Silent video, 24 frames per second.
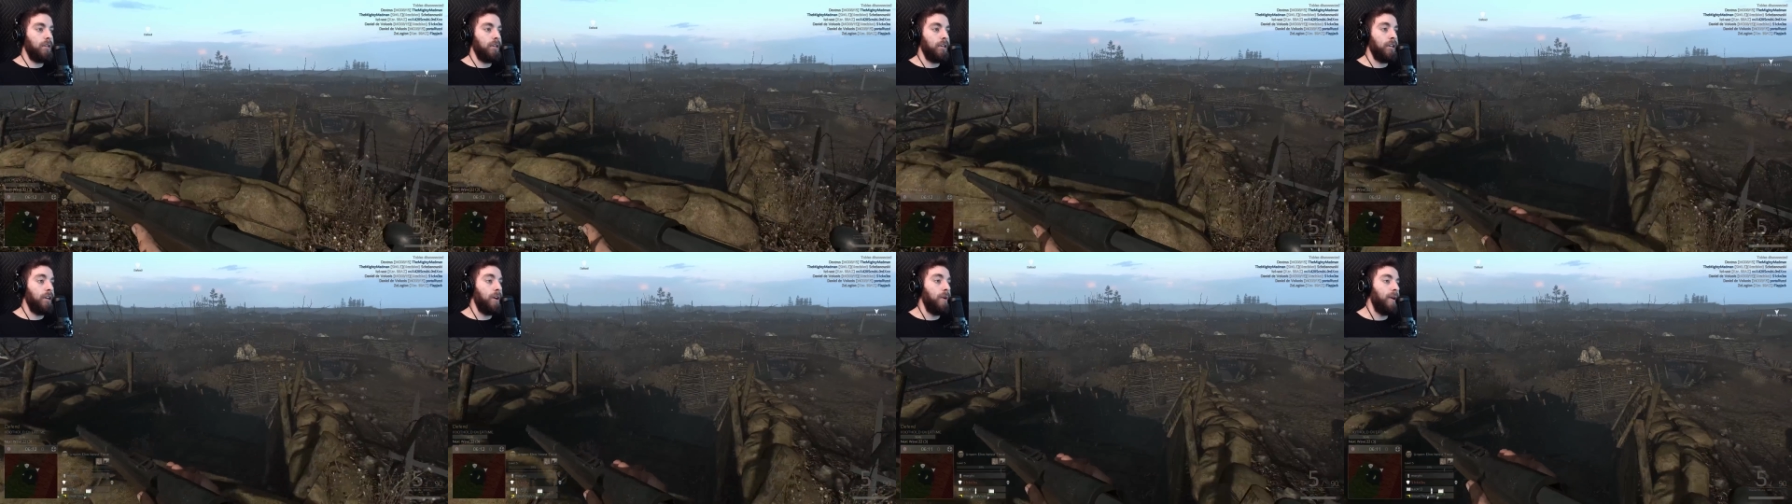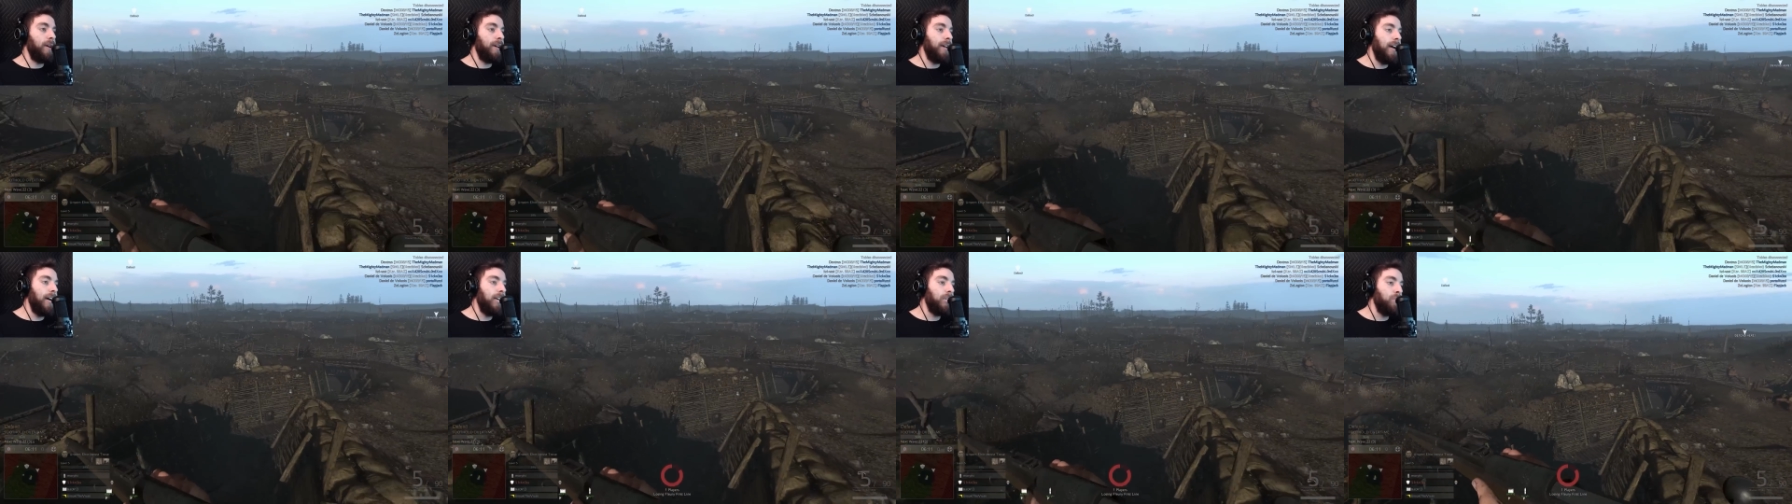You know
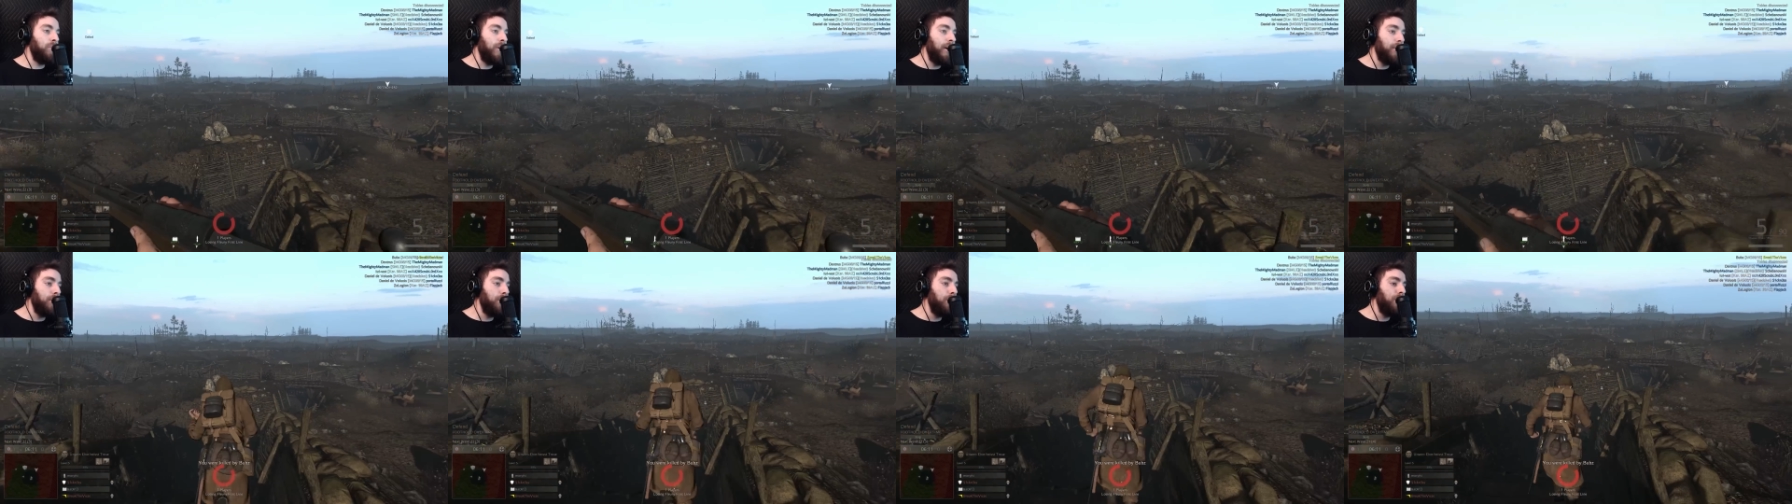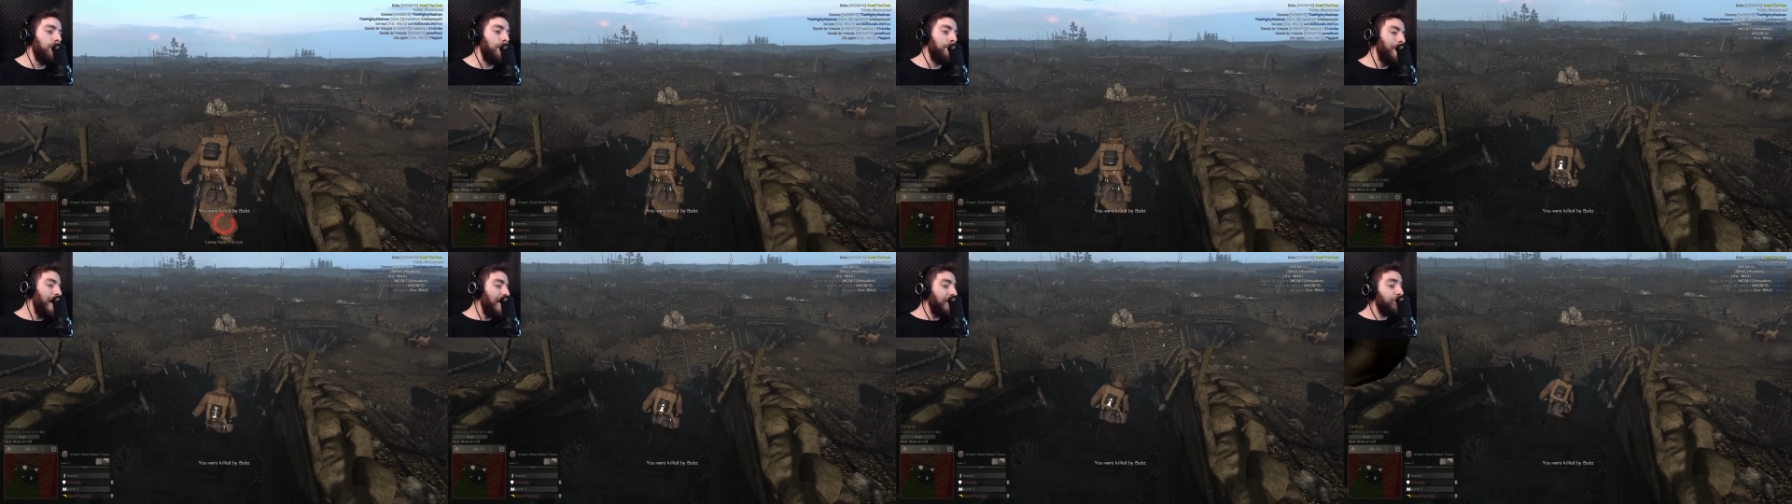what, guys? We're not doing
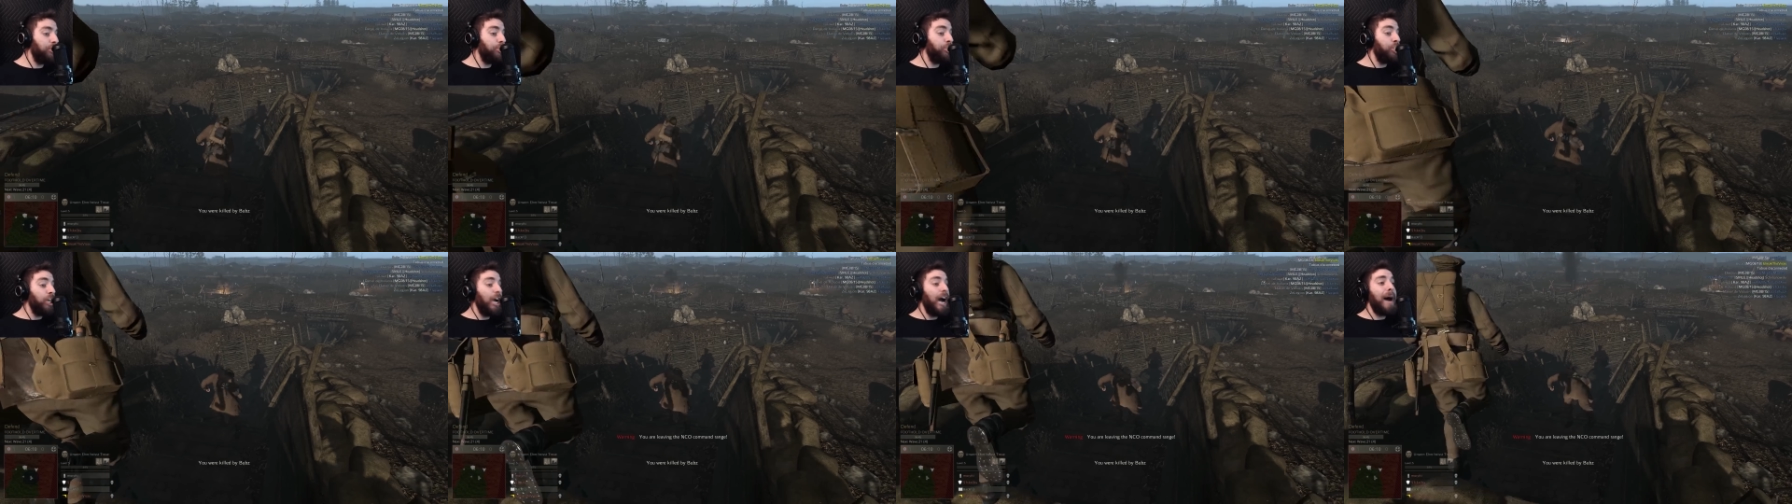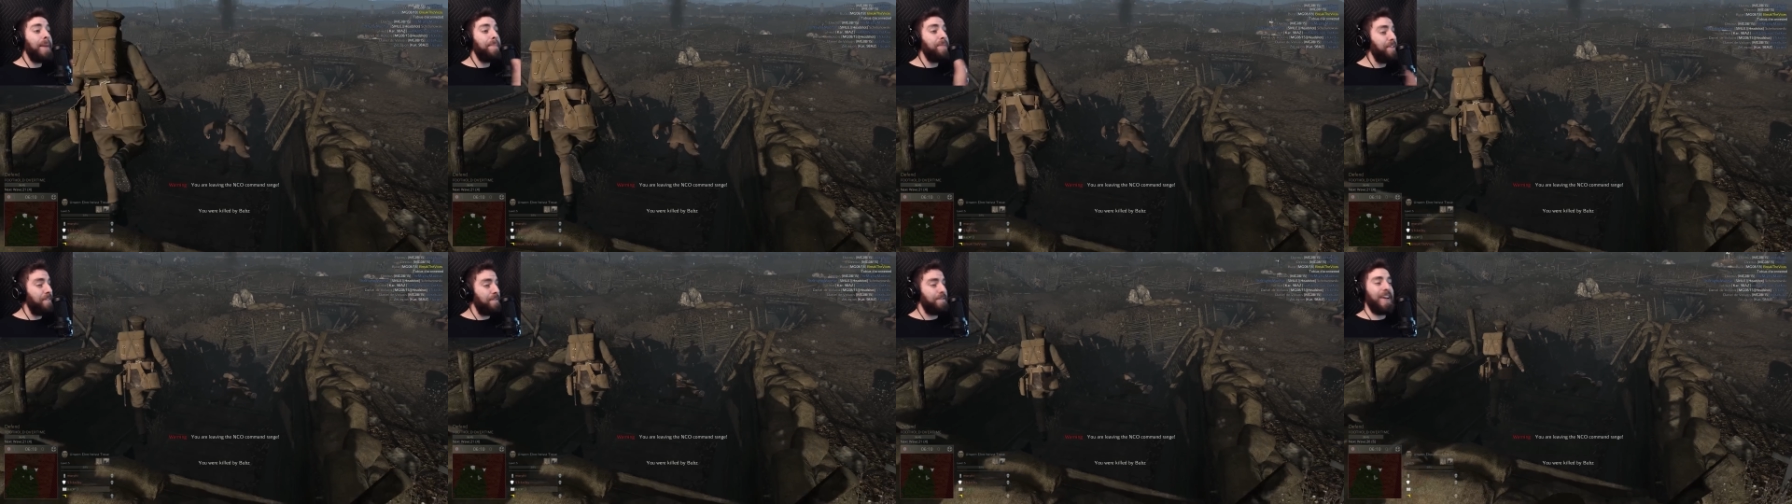the best
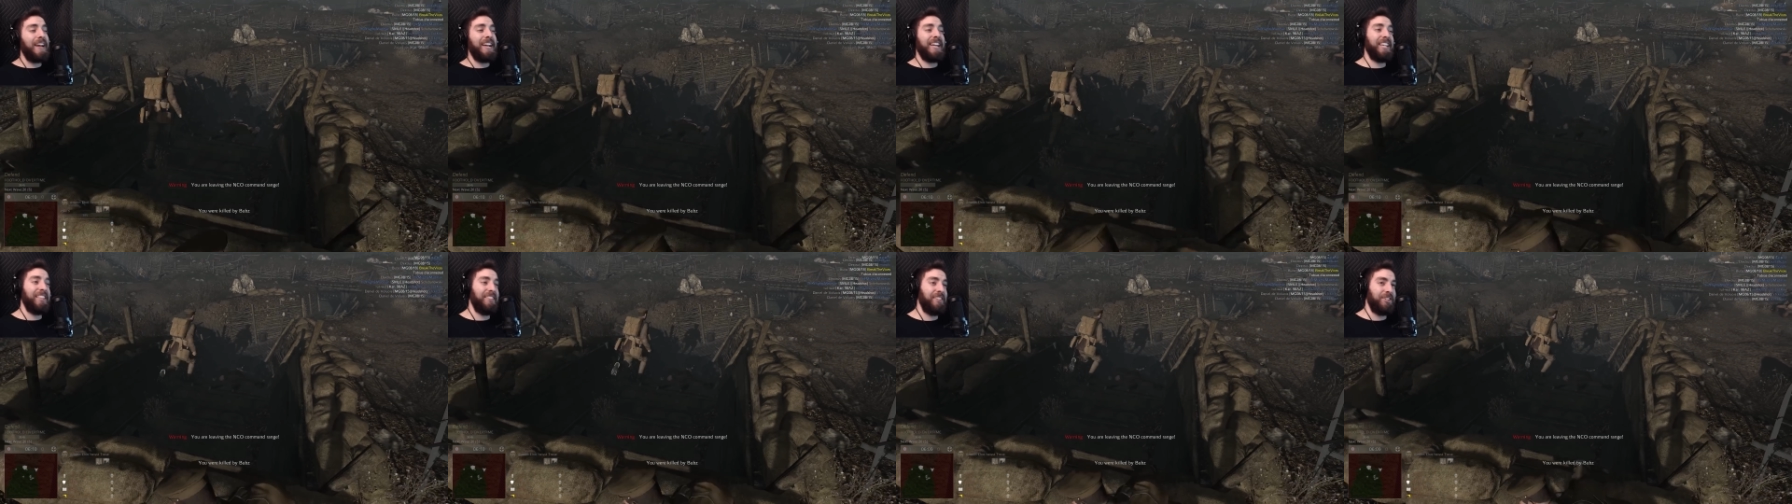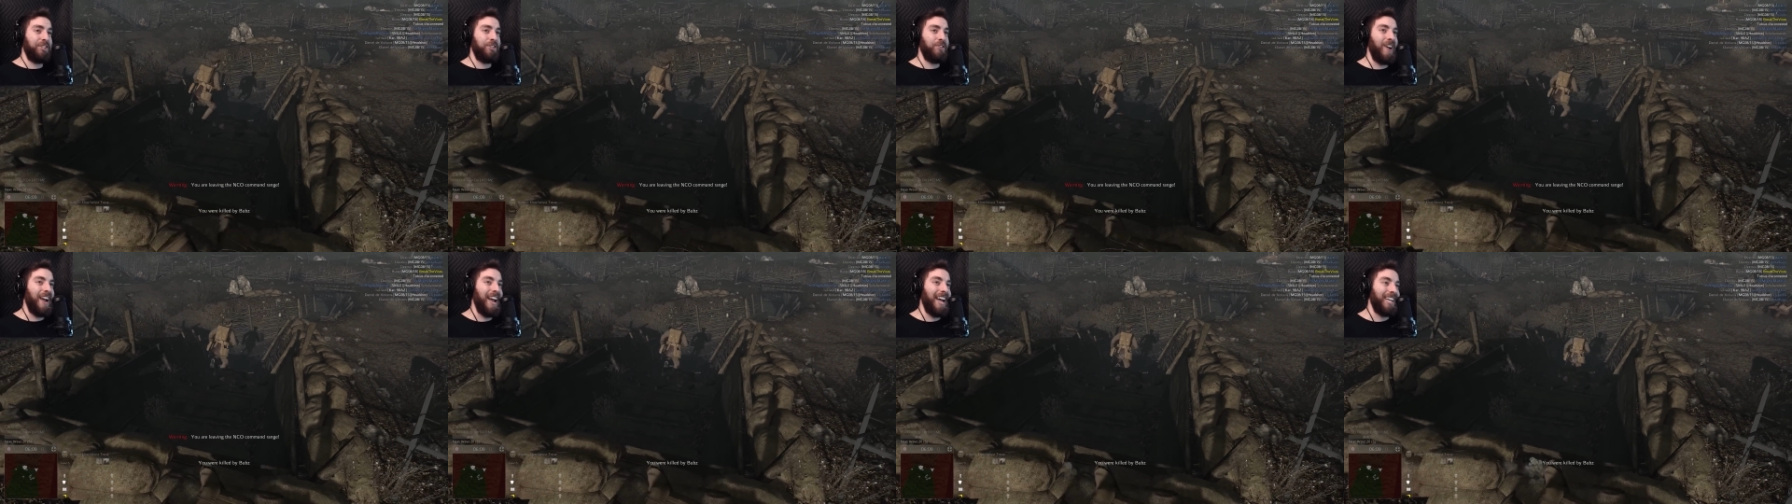job defending the
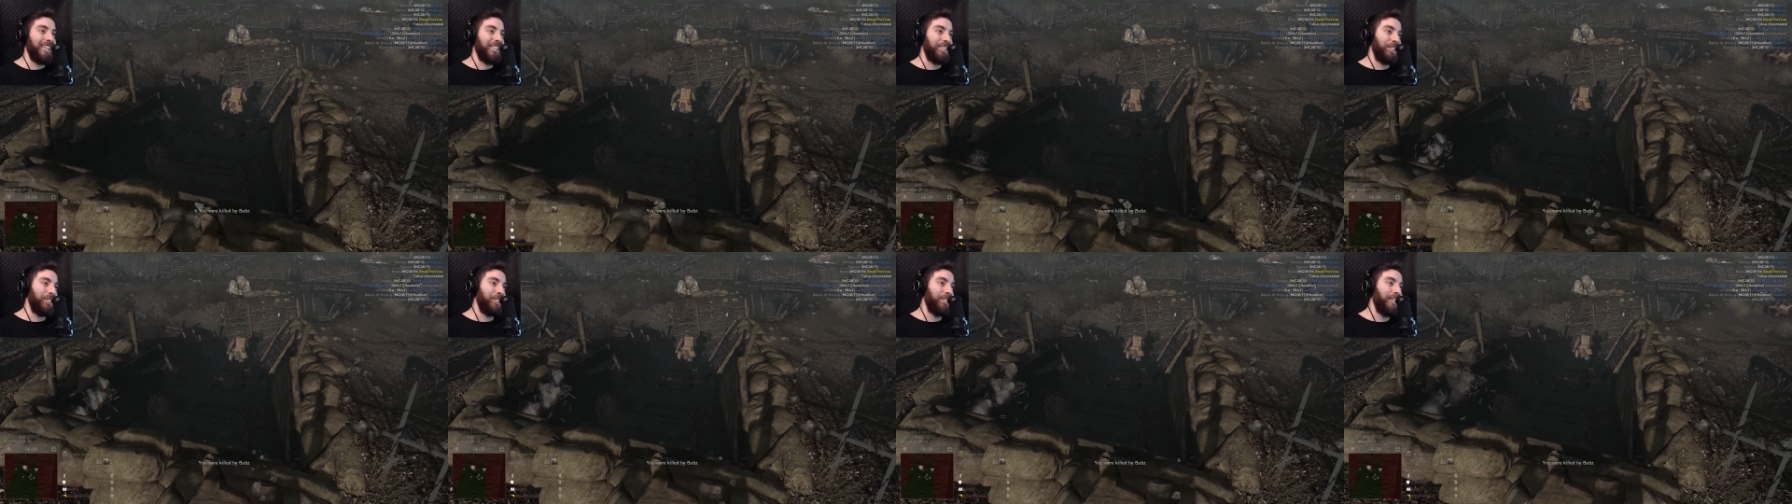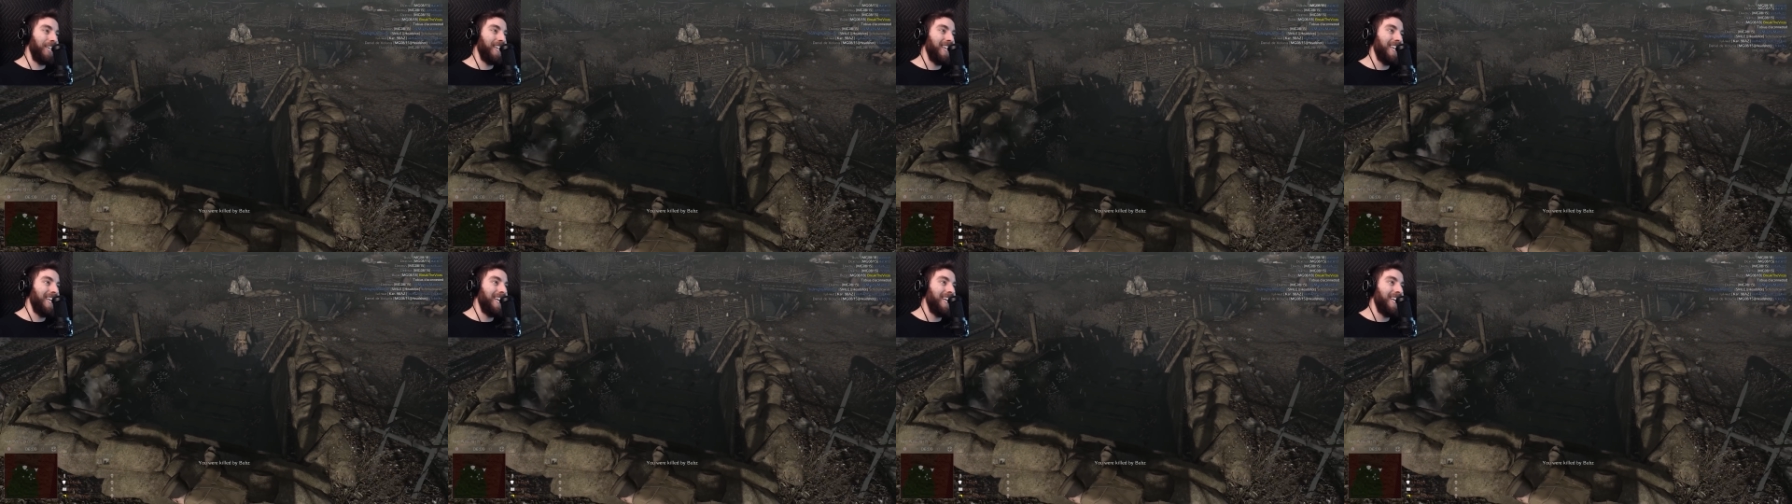trench.